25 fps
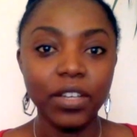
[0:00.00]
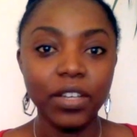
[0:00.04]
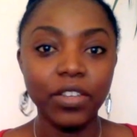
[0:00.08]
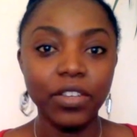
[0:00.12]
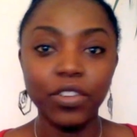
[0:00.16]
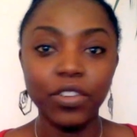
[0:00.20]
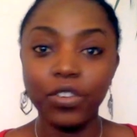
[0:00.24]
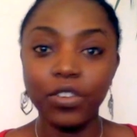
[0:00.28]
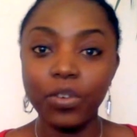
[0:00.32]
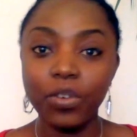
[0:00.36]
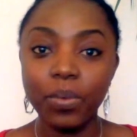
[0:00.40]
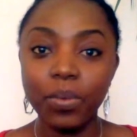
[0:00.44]
You
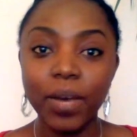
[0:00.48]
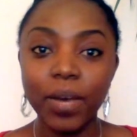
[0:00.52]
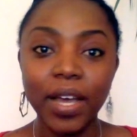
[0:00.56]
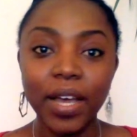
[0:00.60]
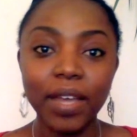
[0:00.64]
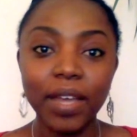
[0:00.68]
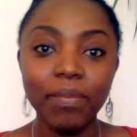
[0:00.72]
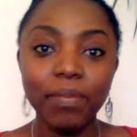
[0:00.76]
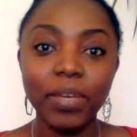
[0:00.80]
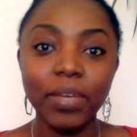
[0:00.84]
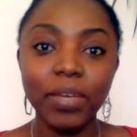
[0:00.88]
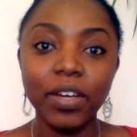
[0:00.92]
know
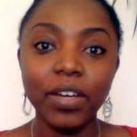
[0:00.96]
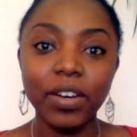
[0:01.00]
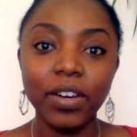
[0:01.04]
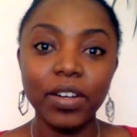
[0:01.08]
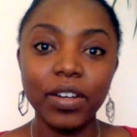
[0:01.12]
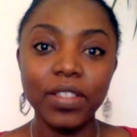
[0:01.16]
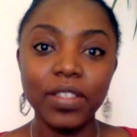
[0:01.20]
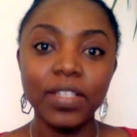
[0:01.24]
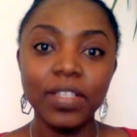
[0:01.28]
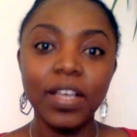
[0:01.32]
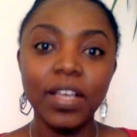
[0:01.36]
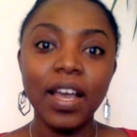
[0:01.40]
why?
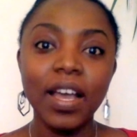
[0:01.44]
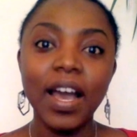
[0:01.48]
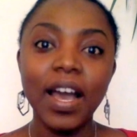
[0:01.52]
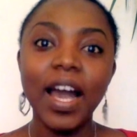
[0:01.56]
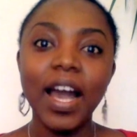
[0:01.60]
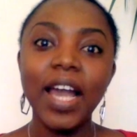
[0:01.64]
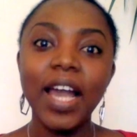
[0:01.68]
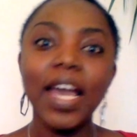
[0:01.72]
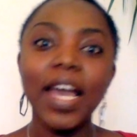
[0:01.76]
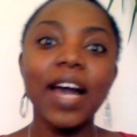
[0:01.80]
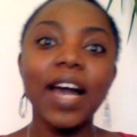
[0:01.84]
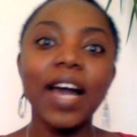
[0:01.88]
Because
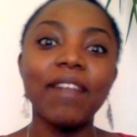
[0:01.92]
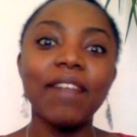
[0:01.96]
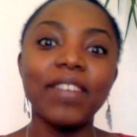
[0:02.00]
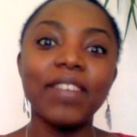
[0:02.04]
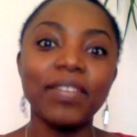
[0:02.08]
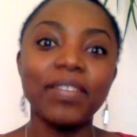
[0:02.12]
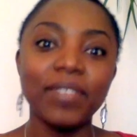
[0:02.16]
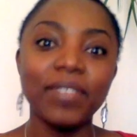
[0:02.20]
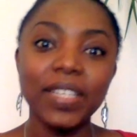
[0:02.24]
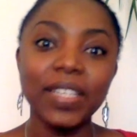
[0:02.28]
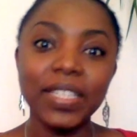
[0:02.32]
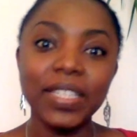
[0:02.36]
I have a
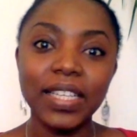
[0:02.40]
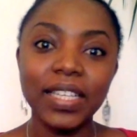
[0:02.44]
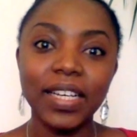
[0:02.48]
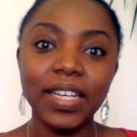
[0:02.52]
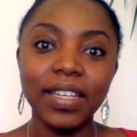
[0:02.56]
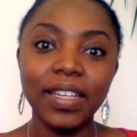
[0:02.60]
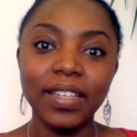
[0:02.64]
visa.